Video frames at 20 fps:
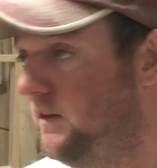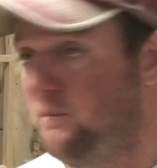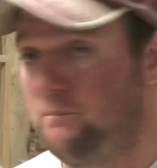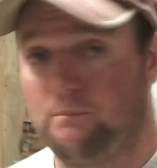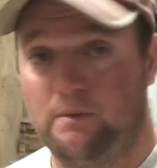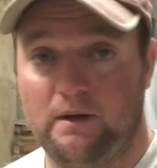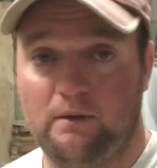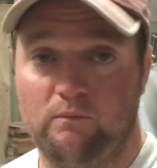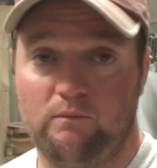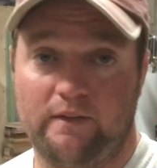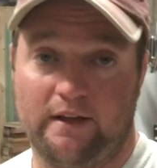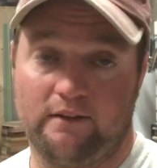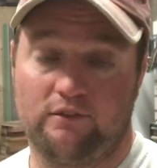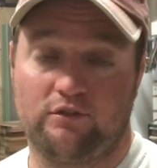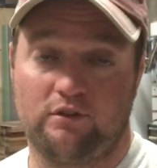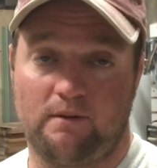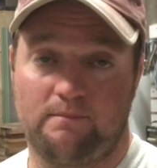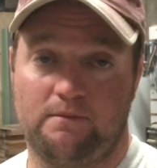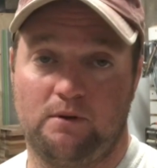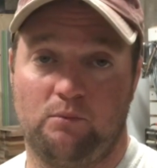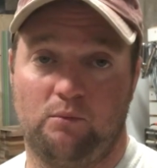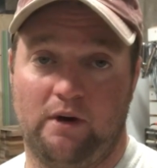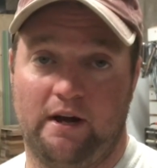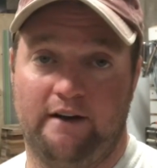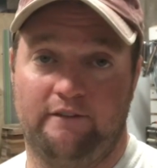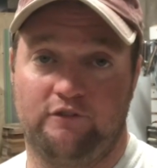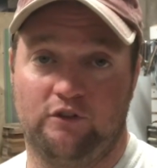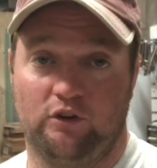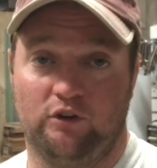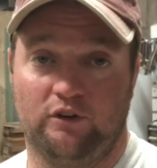But that's something we'll
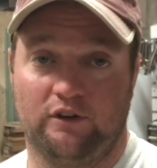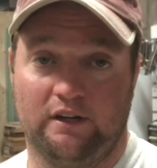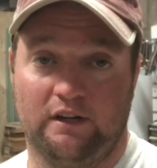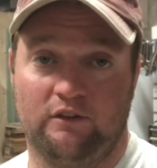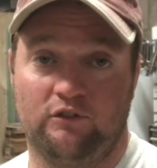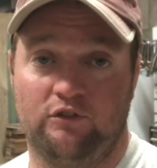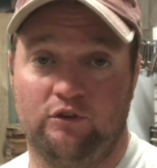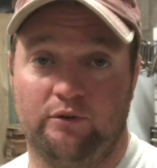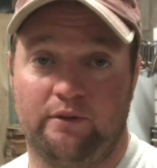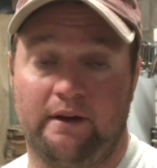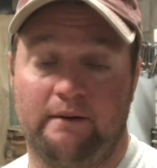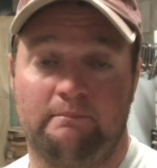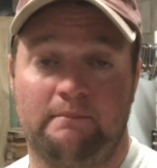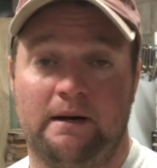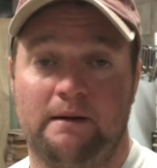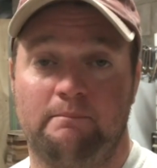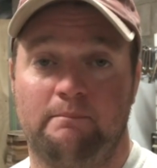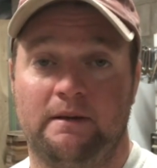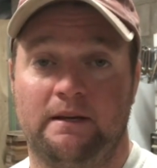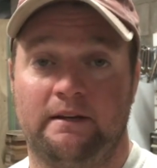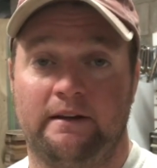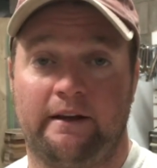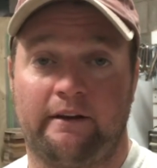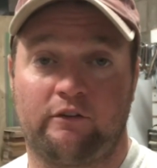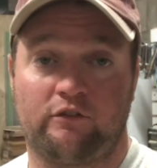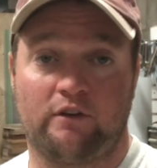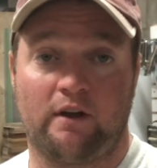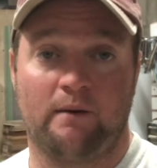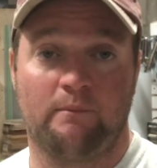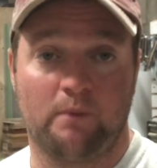have to look into. That might be
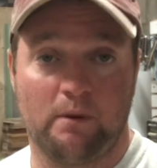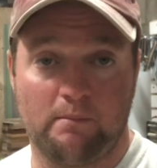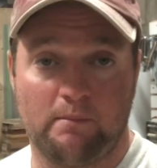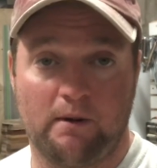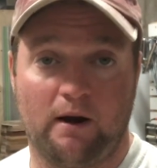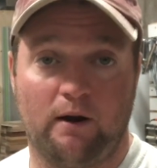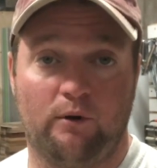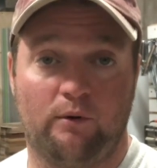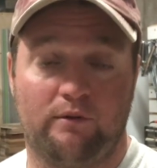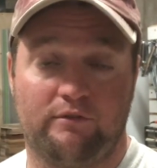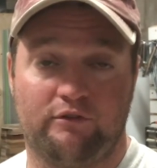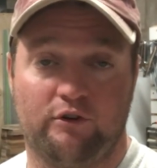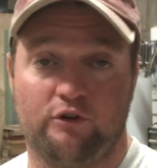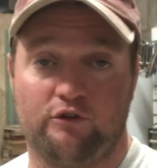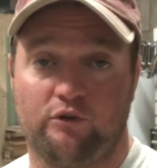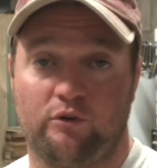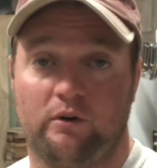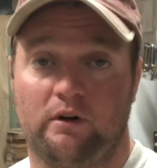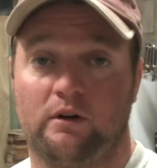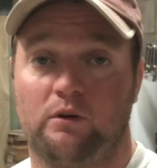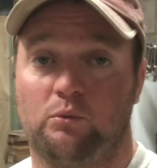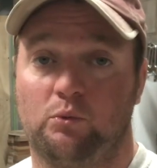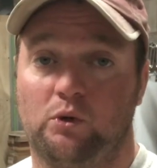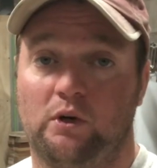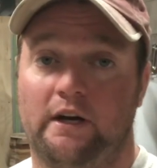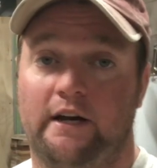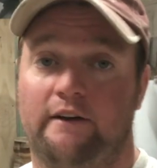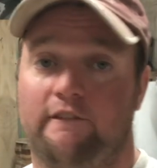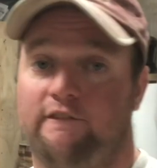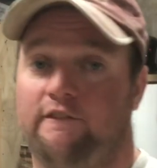next time we buy a refrigerator.
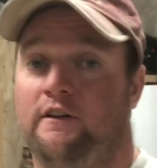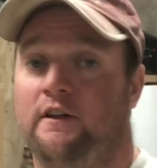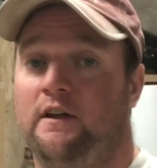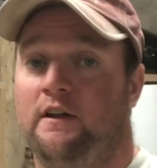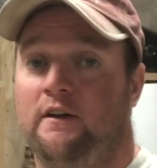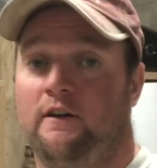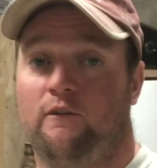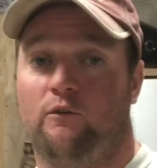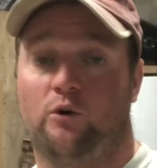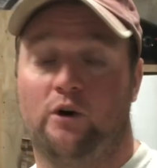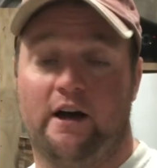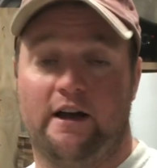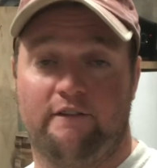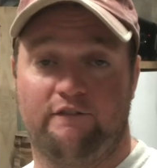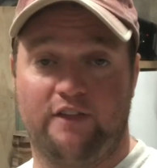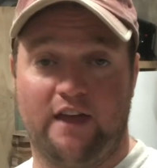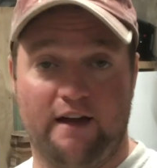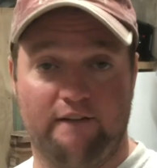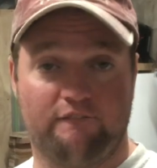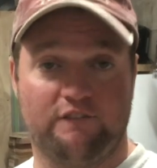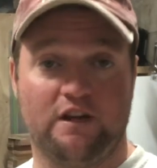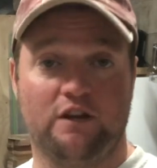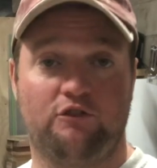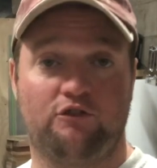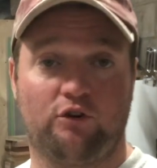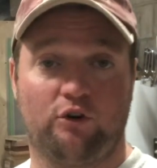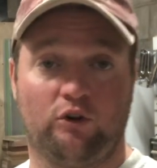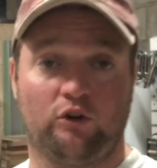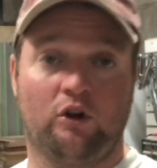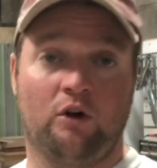We'll have that
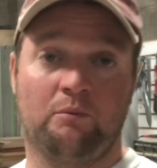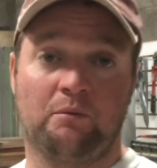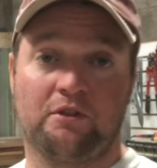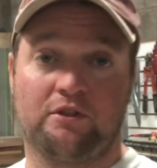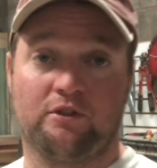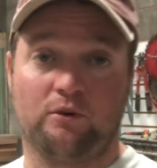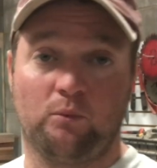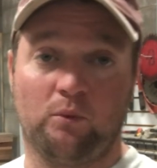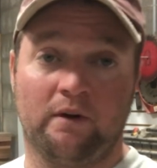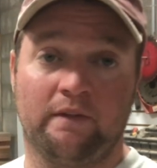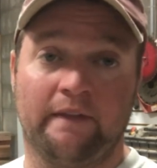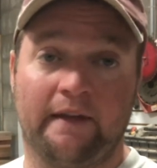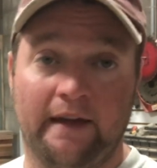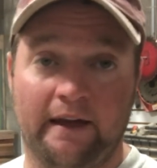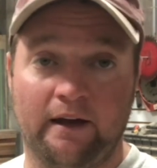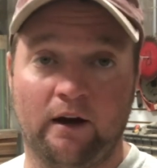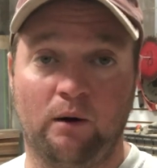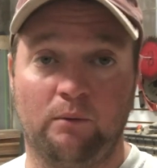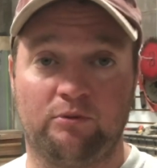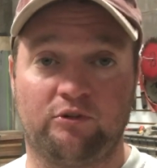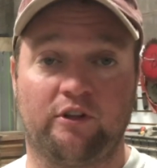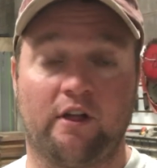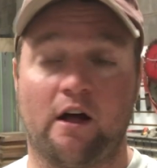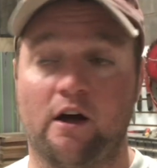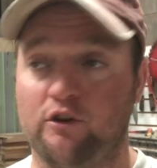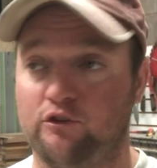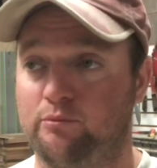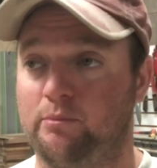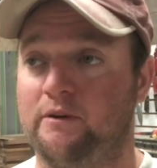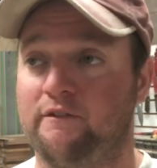feature along with the one that helps the
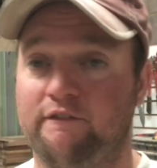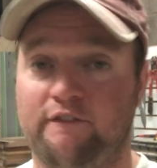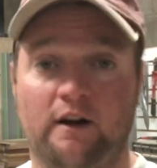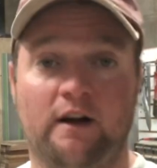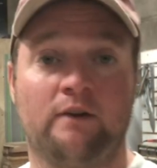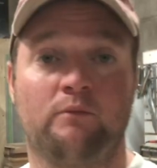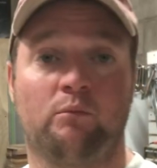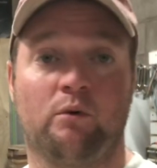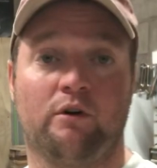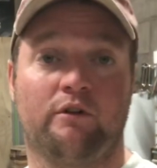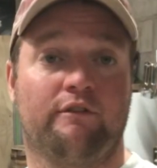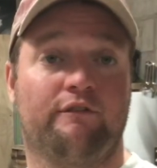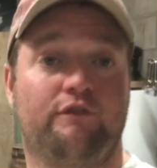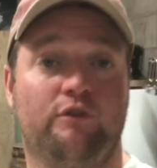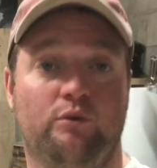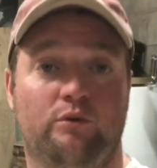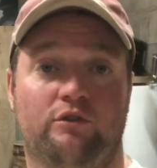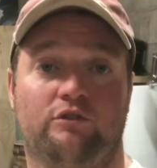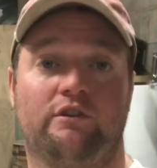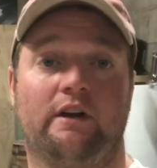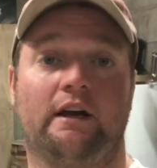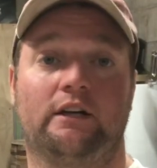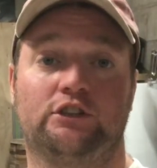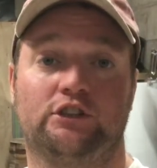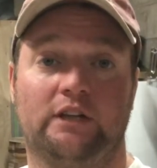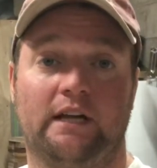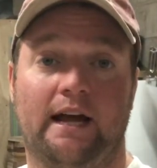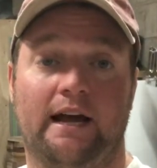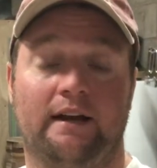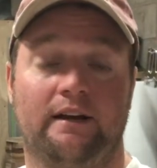husband find where the food is
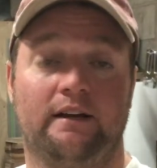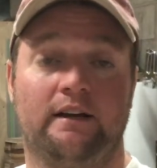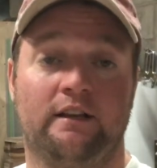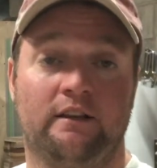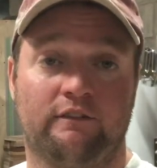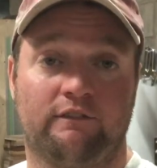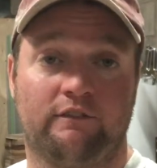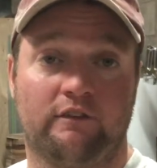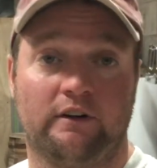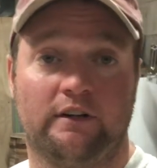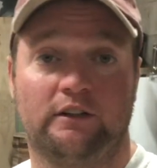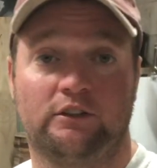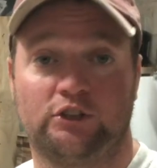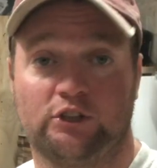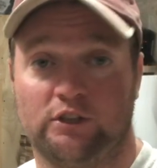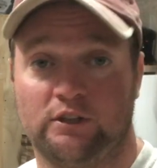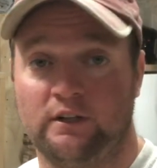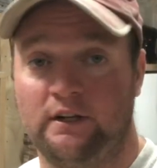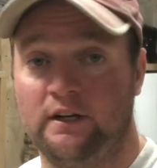actually at in the fridge, or